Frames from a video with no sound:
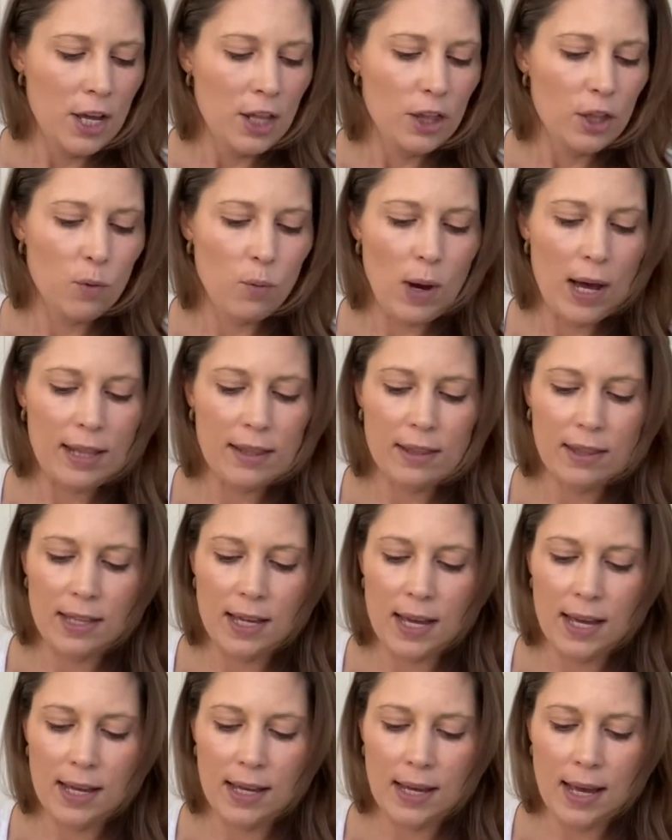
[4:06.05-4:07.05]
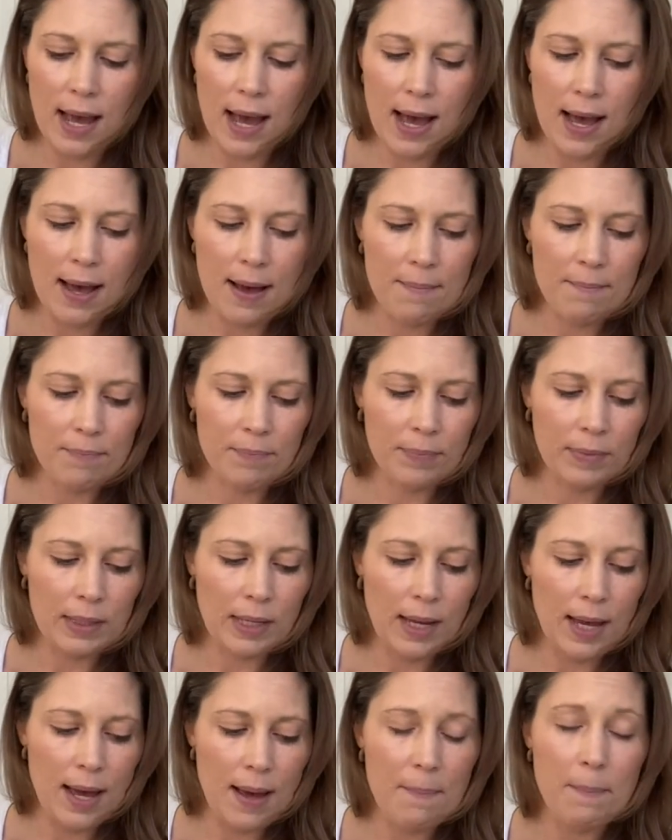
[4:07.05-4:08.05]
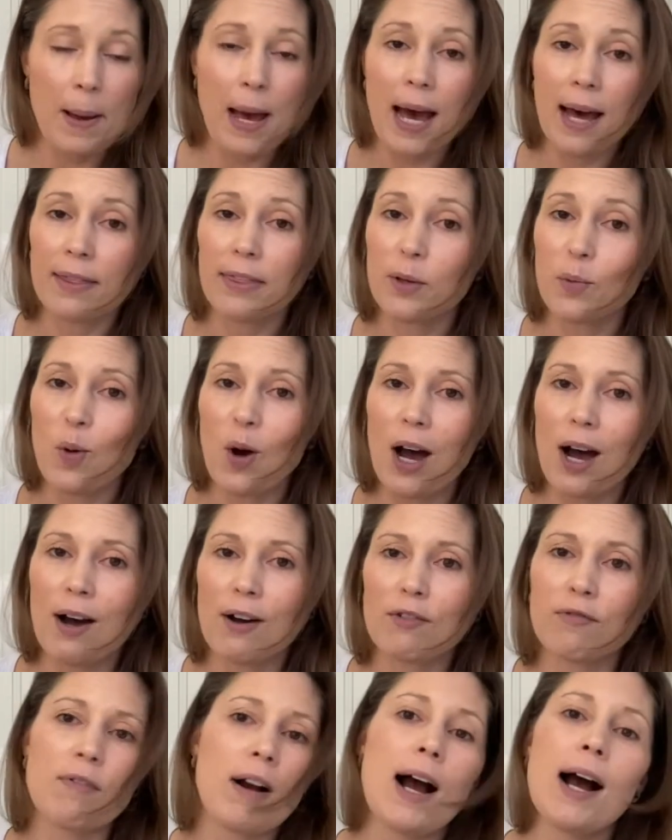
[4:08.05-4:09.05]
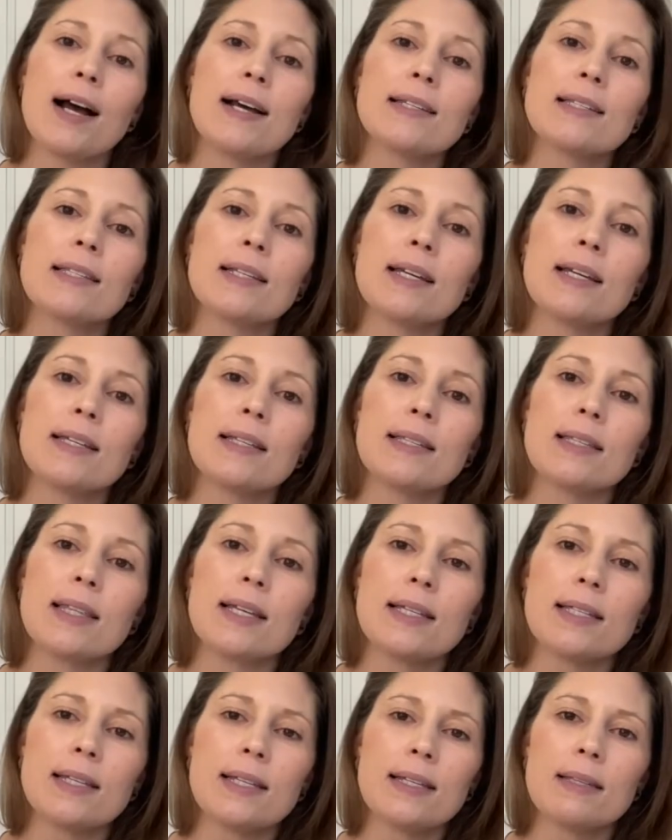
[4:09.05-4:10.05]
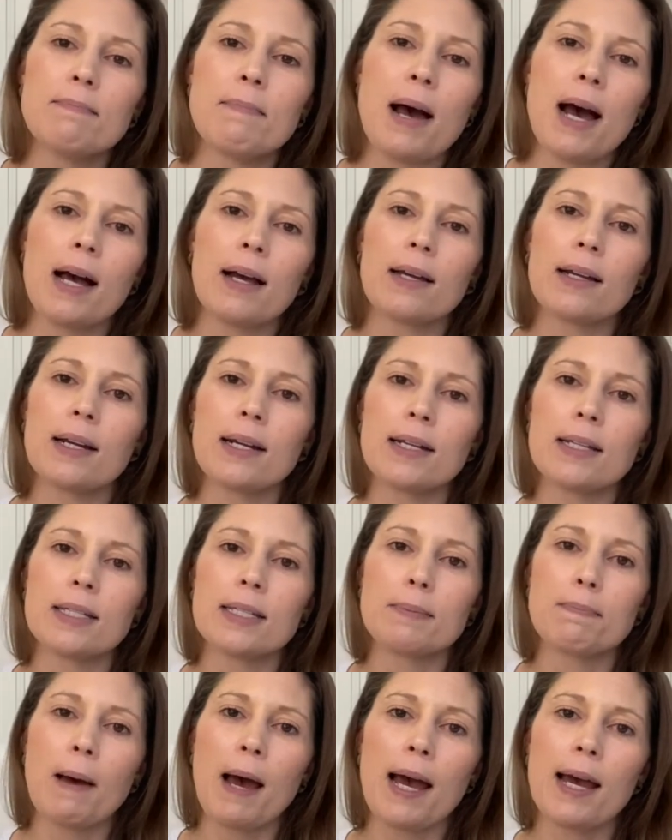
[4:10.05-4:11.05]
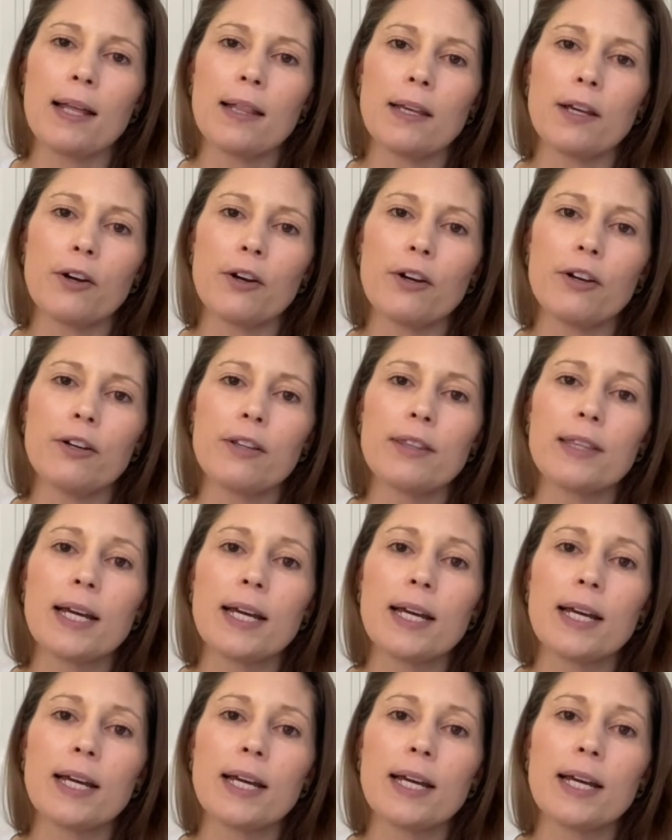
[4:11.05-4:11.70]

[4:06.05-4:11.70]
The one thing about the wild rice is this is marketed as paleo.